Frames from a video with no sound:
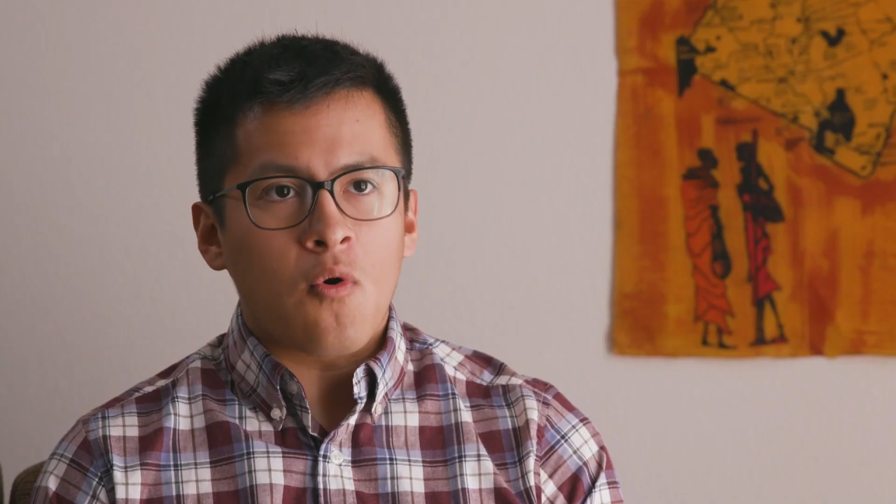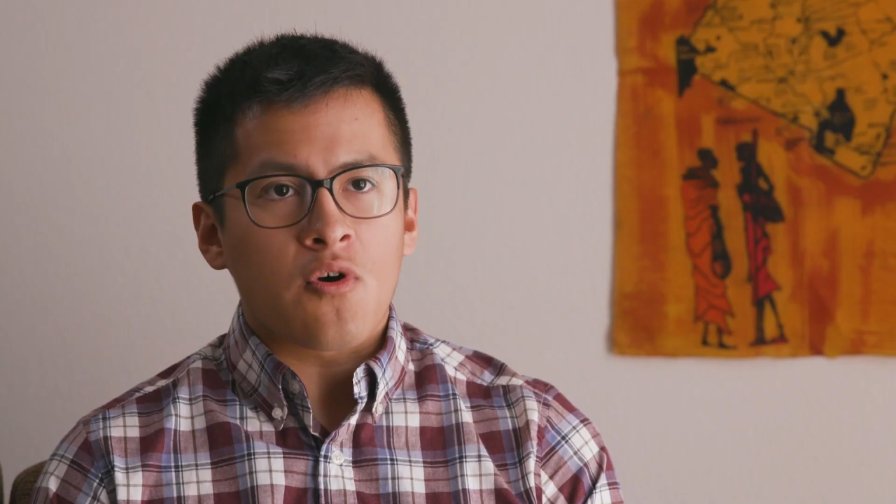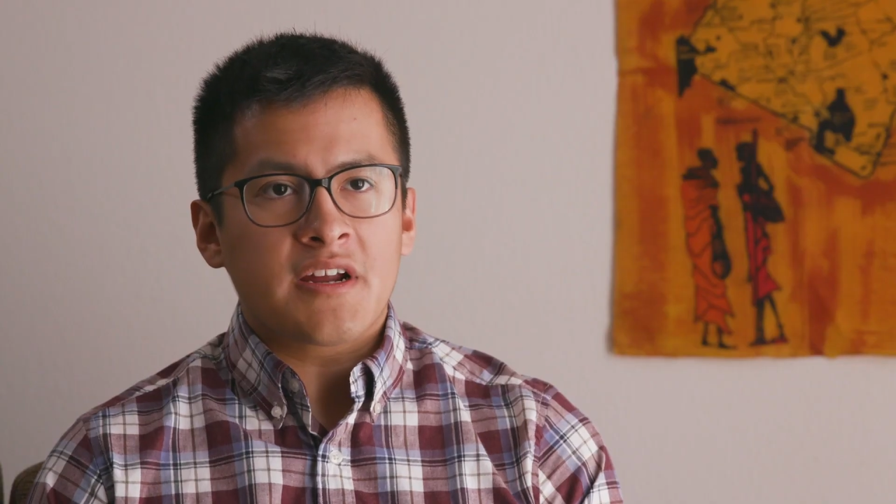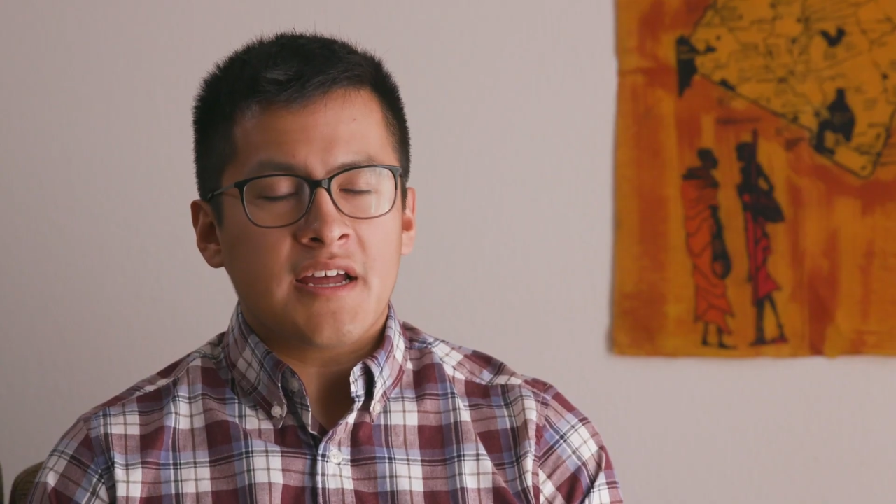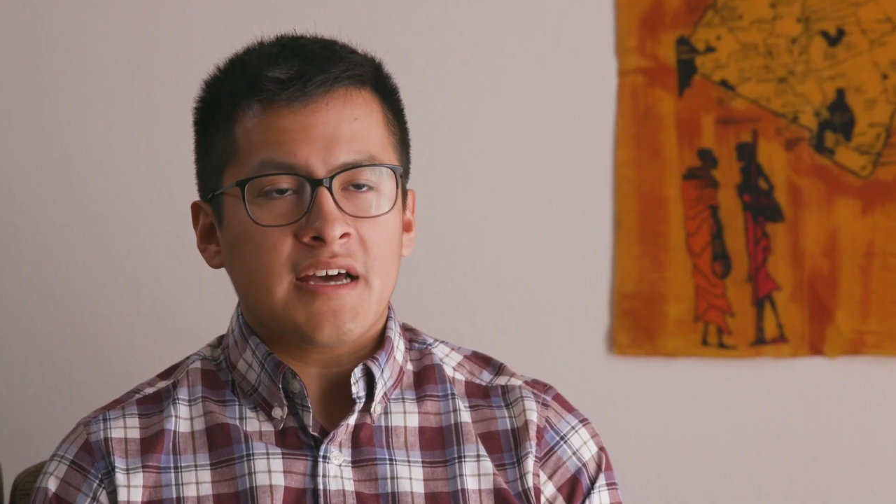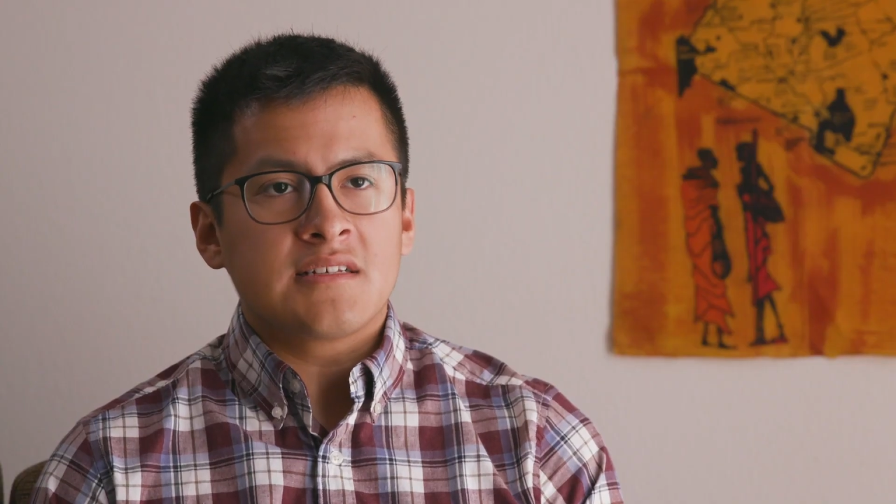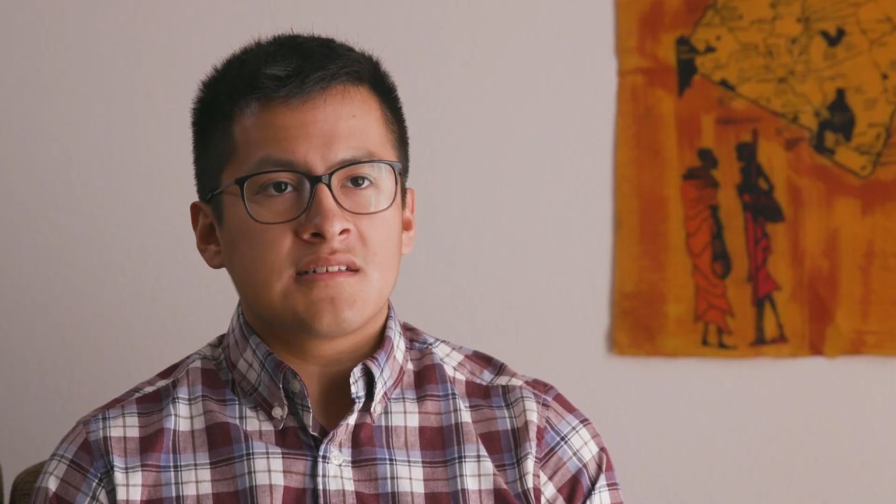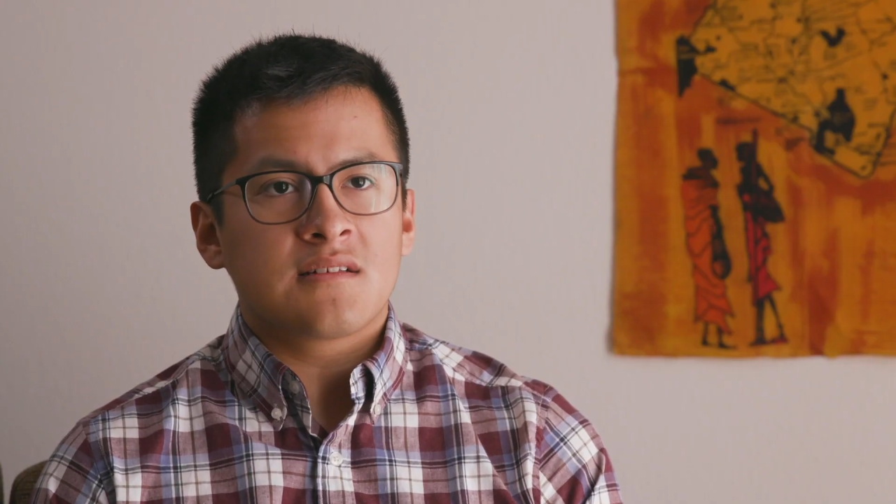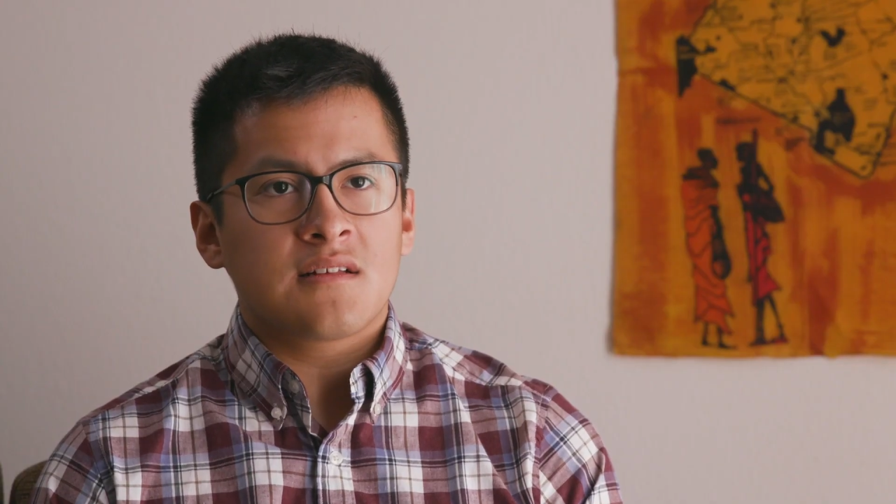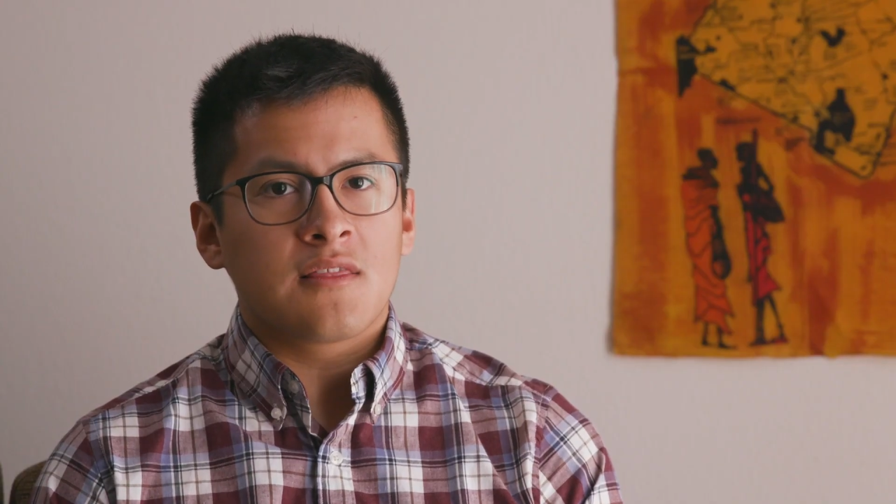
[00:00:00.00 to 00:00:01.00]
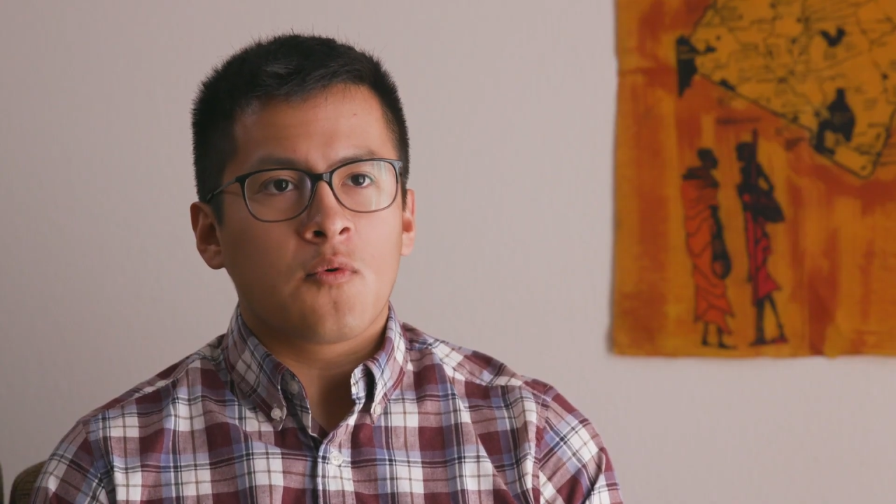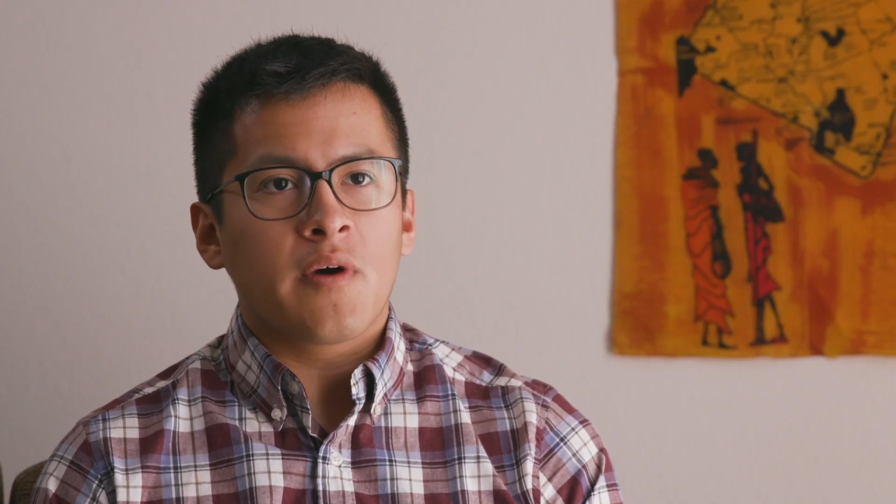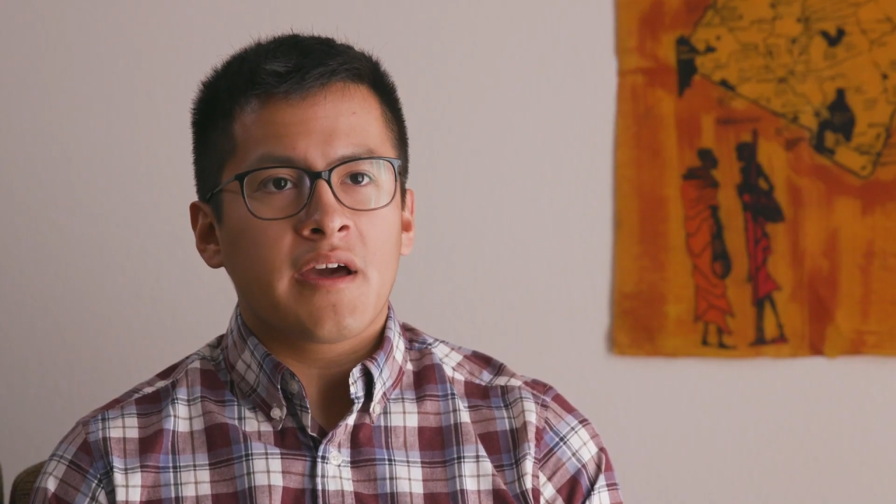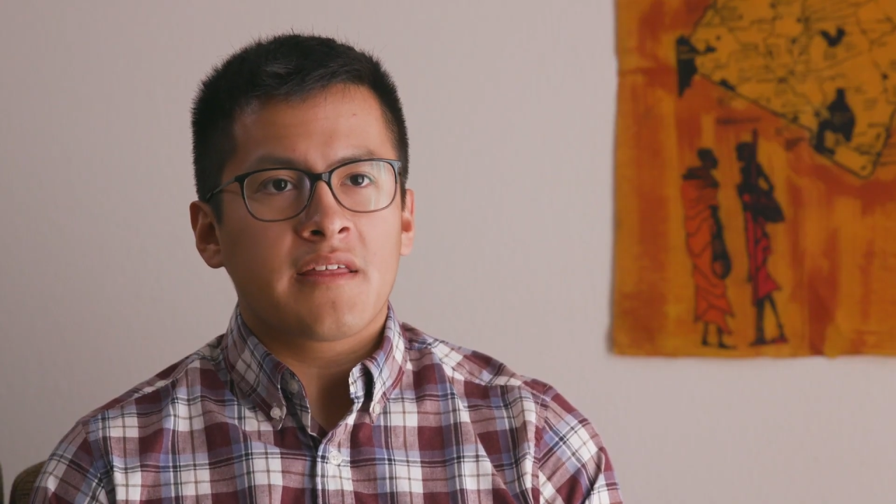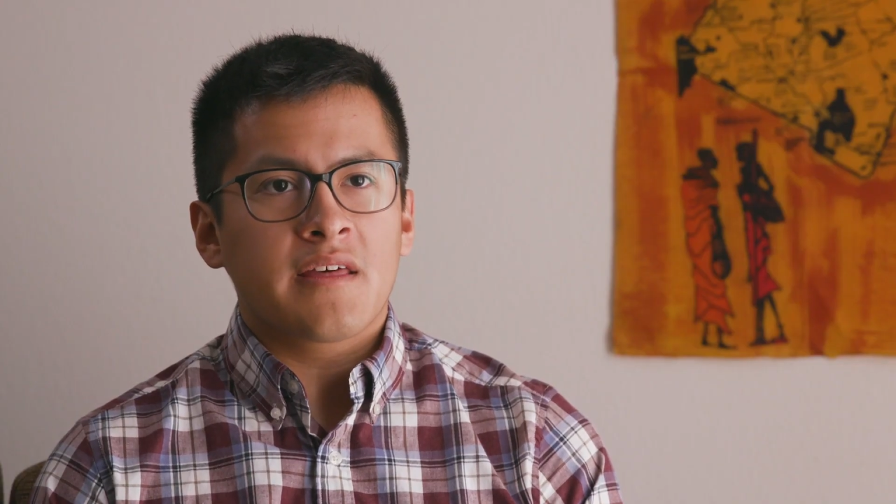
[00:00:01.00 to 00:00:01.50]
organize the
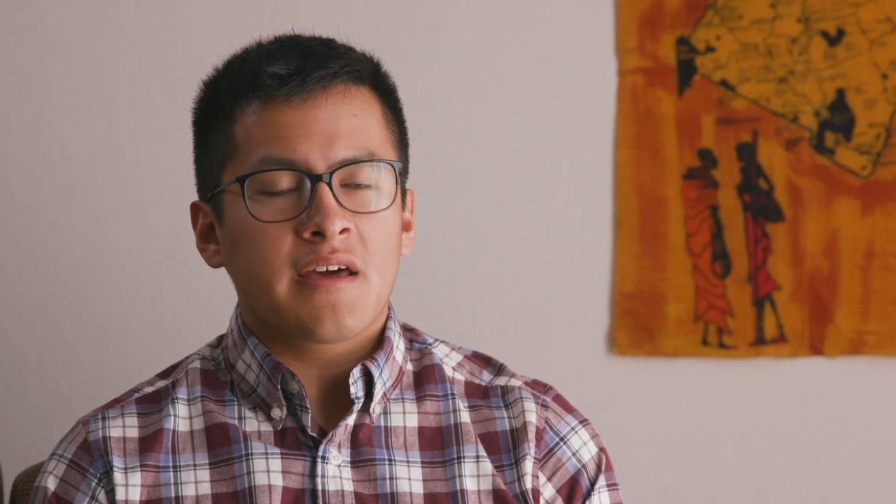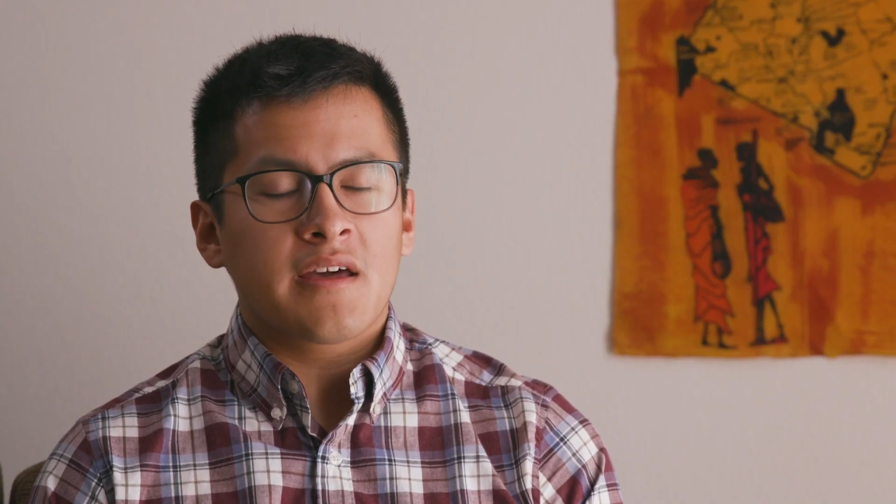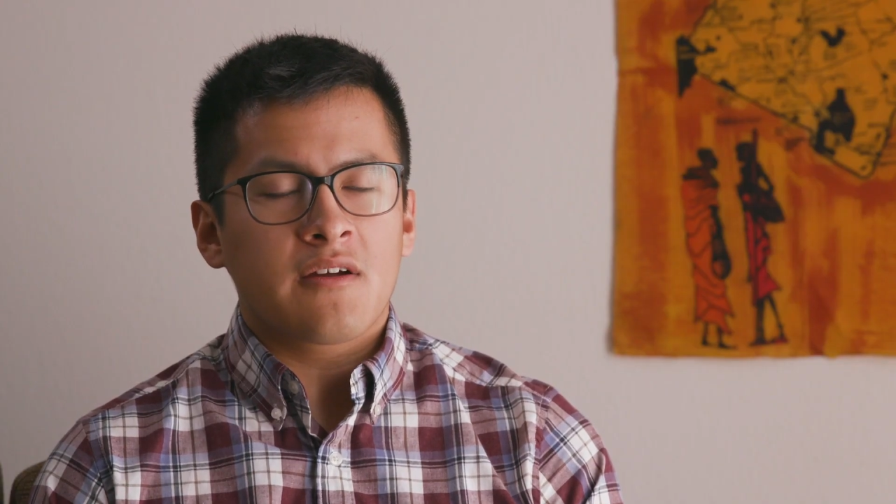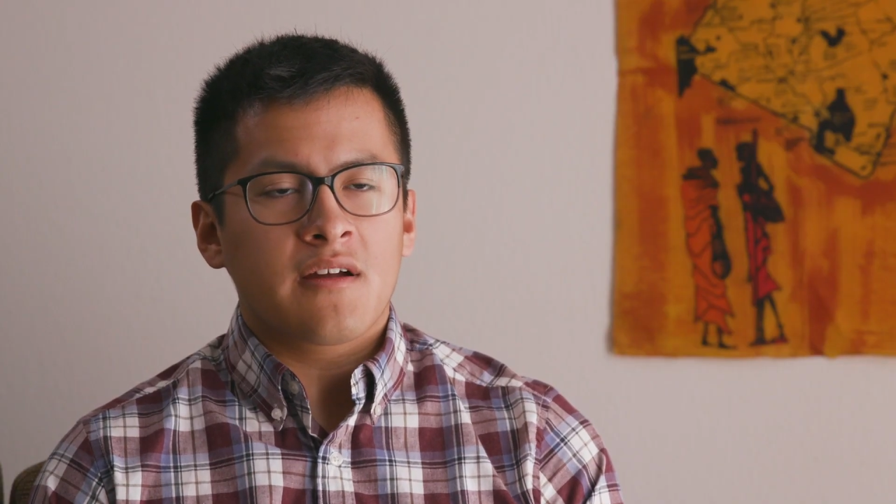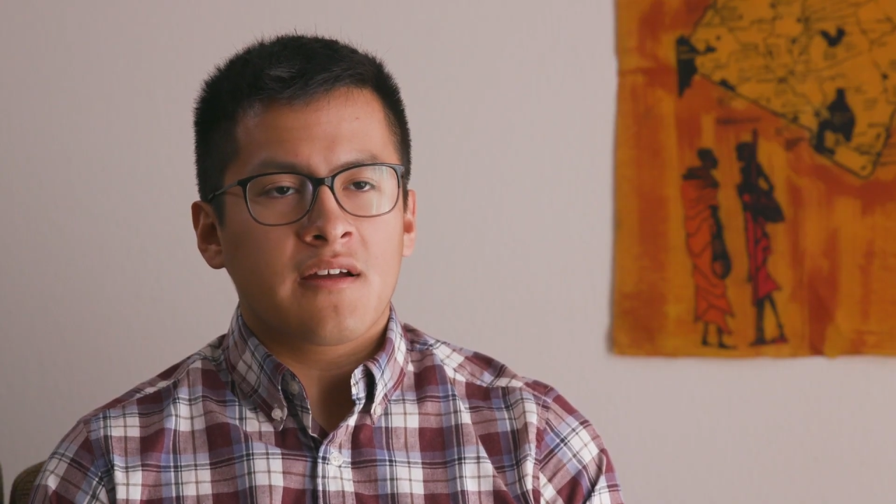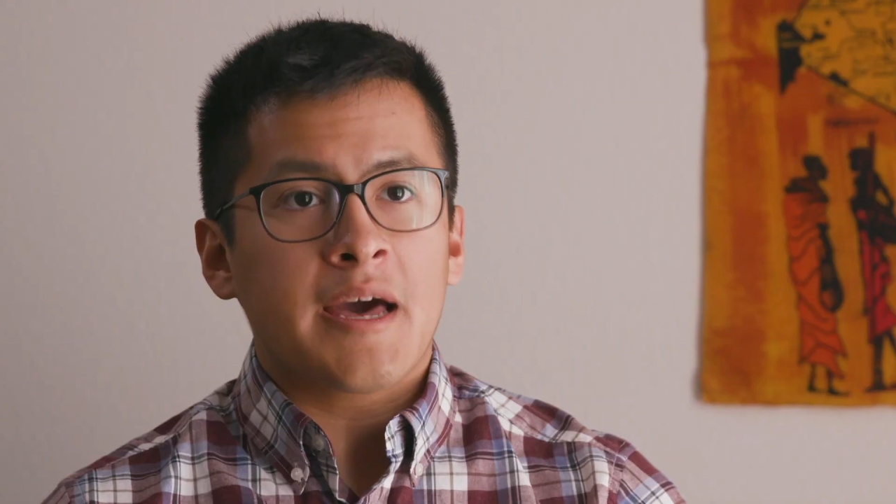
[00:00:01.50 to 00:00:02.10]
way they